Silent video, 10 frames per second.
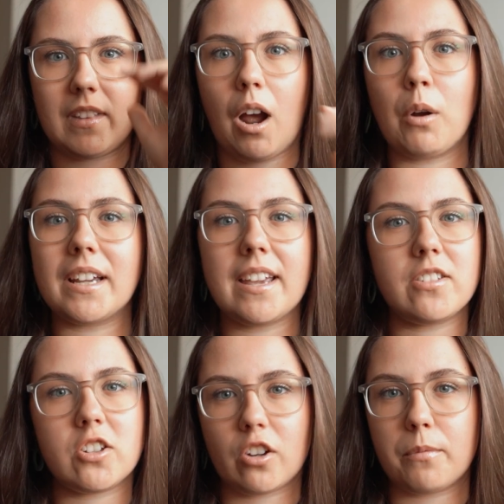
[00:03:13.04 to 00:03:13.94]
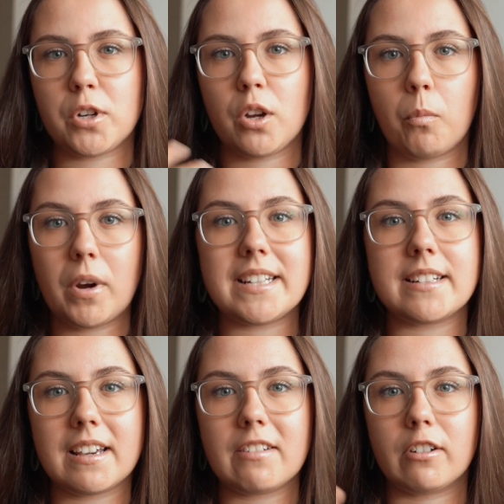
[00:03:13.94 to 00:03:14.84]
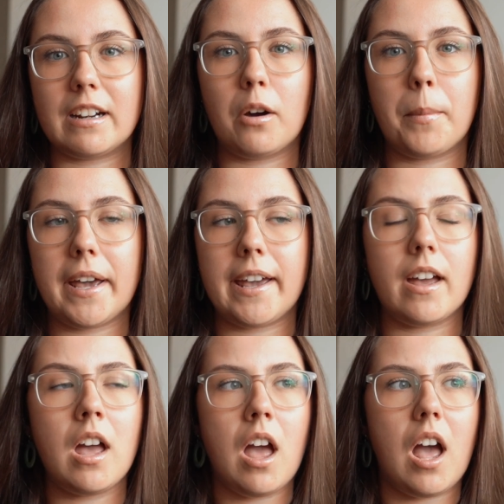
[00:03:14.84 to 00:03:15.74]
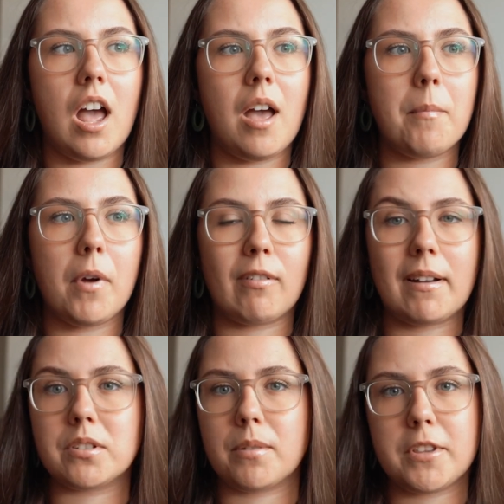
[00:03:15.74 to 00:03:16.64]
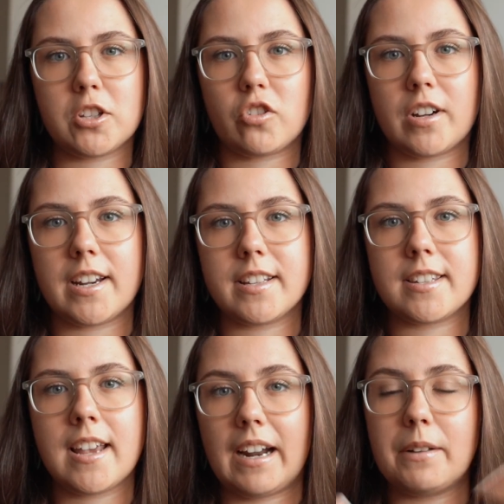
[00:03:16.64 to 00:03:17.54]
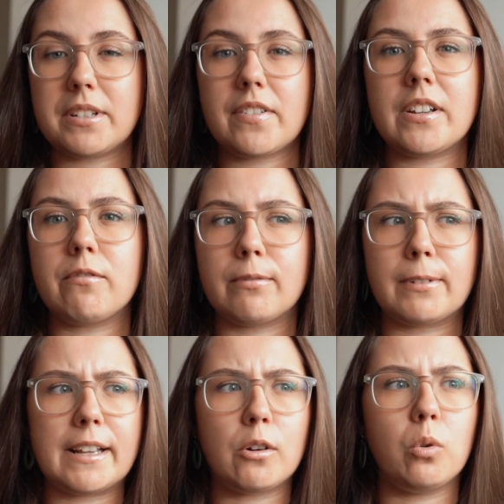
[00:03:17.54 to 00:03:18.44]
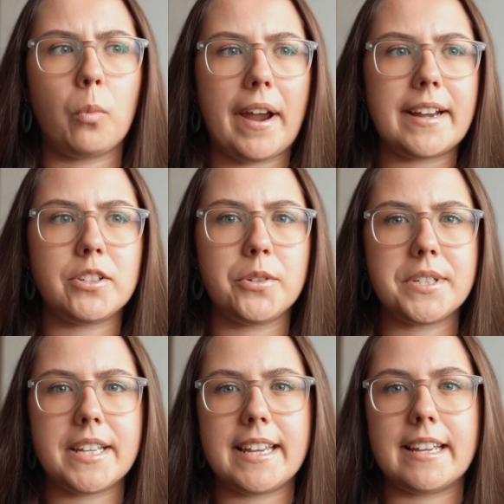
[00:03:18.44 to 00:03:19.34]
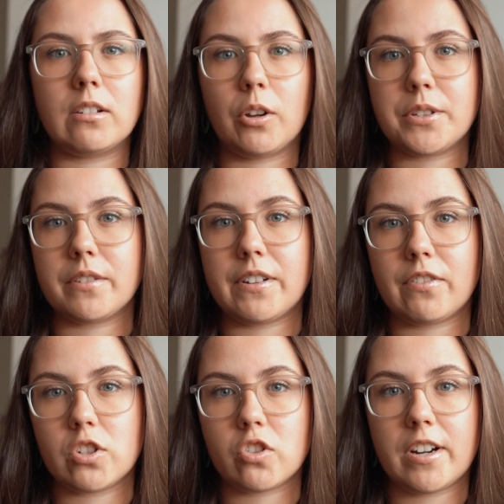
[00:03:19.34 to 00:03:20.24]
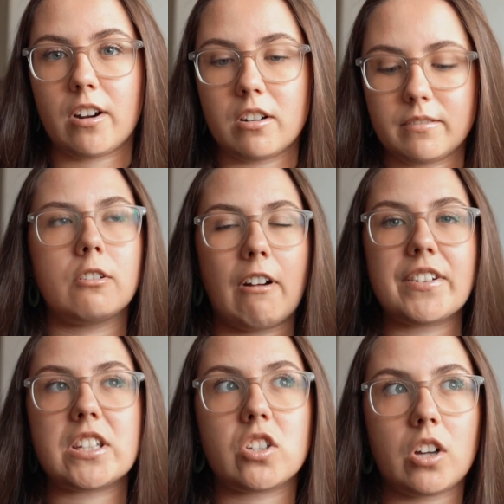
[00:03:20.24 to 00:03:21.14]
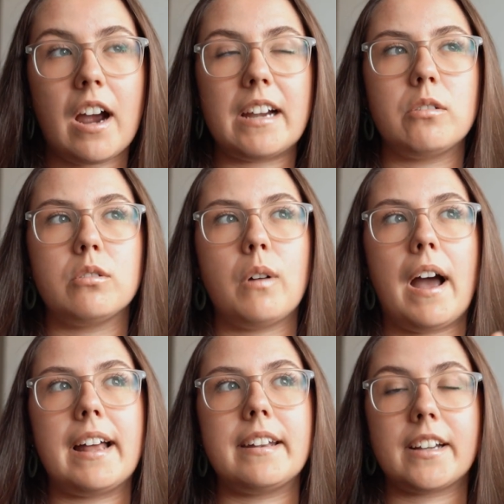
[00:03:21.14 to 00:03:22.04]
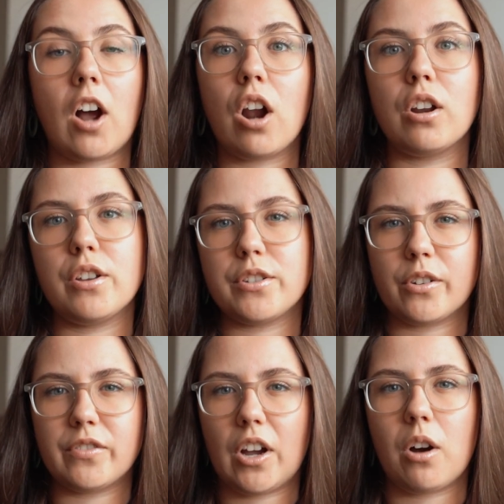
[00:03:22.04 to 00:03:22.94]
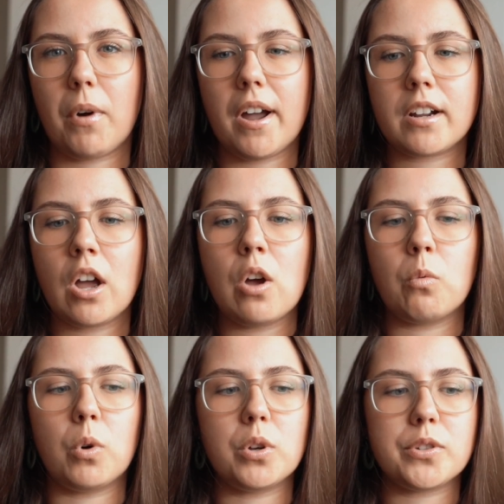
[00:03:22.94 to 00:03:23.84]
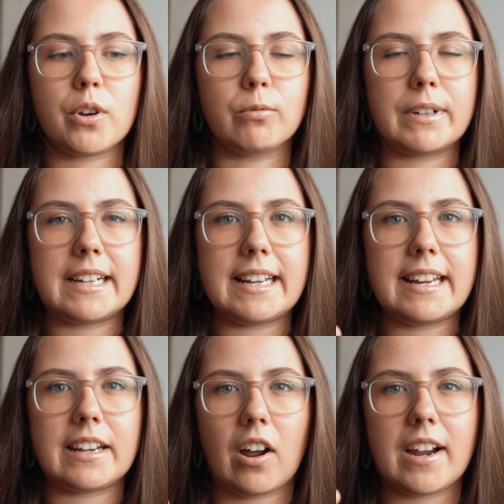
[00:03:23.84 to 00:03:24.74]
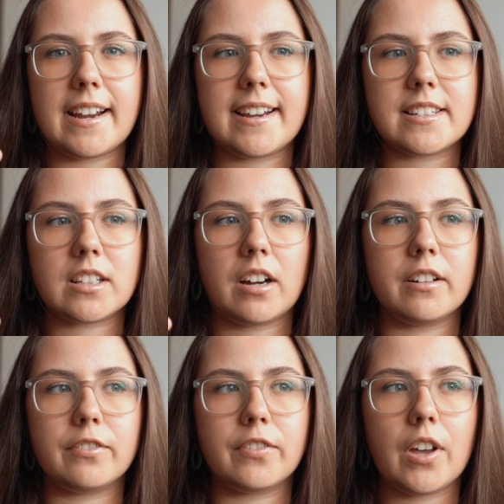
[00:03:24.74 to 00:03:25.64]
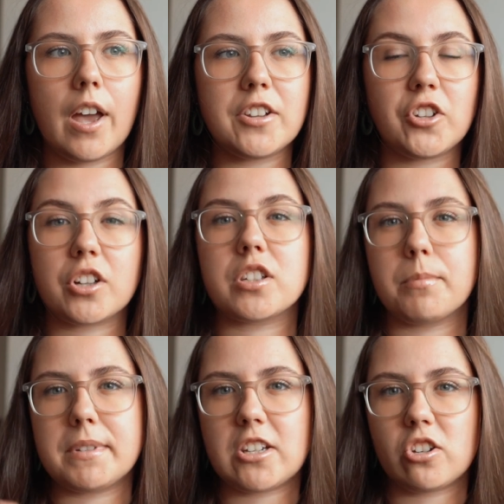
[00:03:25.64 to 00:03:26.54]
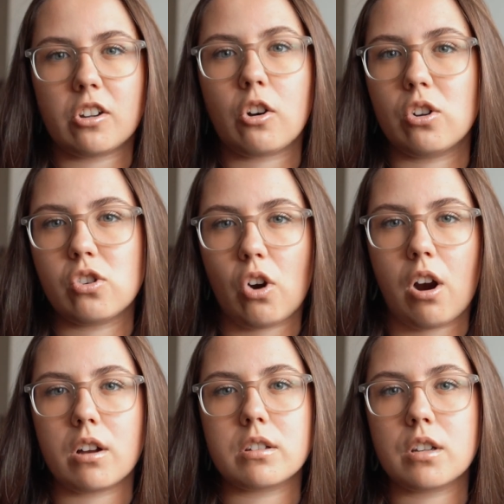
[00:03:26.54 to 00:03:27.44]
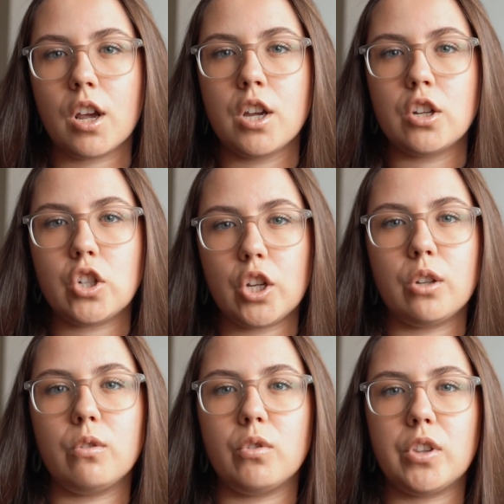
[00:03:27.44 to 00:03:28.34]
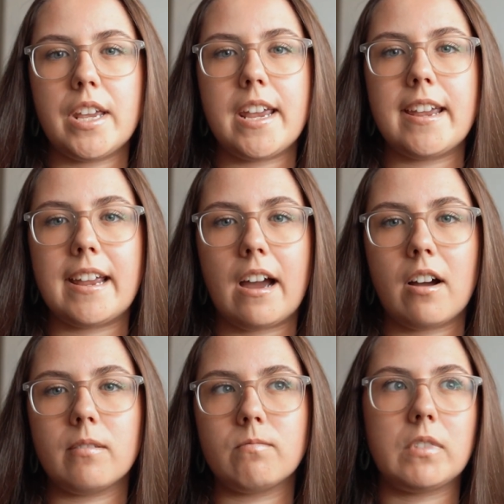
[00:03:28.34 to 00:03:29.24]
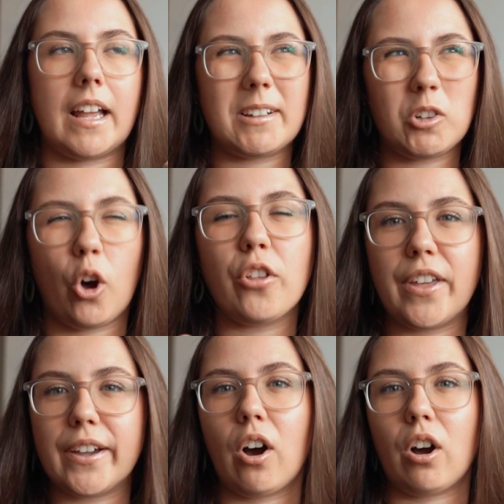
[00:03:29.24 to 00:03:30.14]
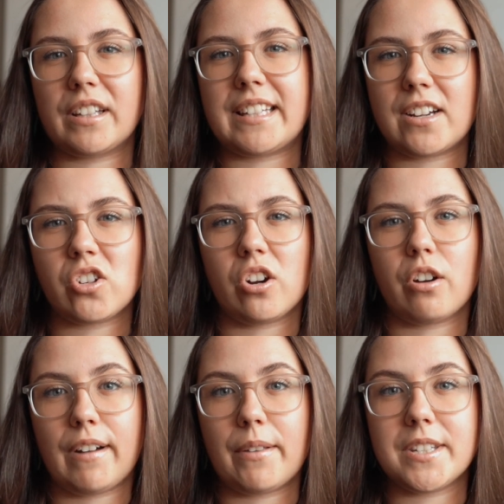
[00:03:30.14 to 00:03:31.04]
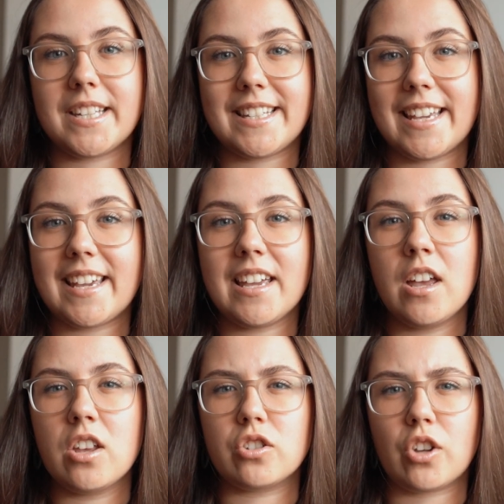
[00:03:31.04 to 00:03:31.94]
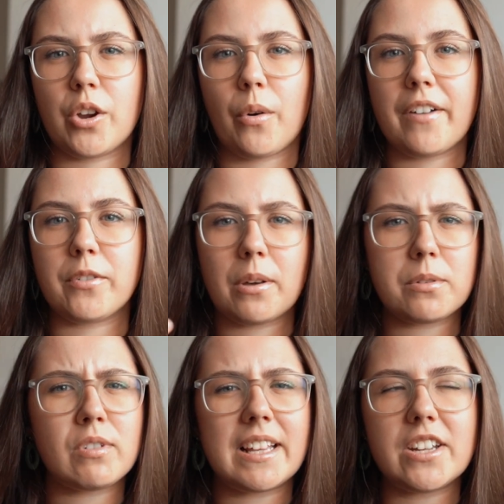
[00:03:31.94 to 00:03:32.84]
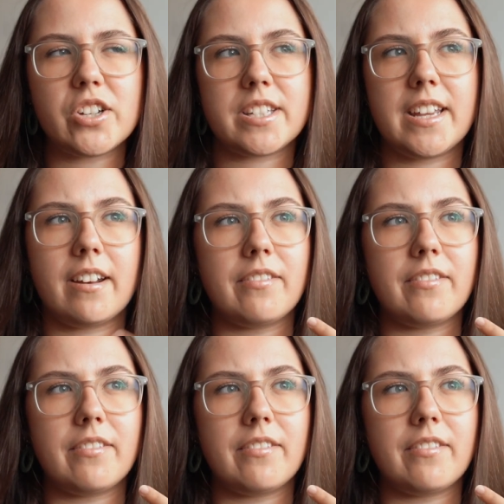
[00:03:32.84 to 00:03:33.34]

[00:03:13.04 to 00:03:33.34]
I'll link it in the description. We did it for a little bit around some of the streets, and it was definitely a really cool way to see loads of different street art. The graphic style and the colours of the artwork was a really nice kind of juxtaposition, contrast to the like Gothic architecture around the city. So I thought that was really interesting.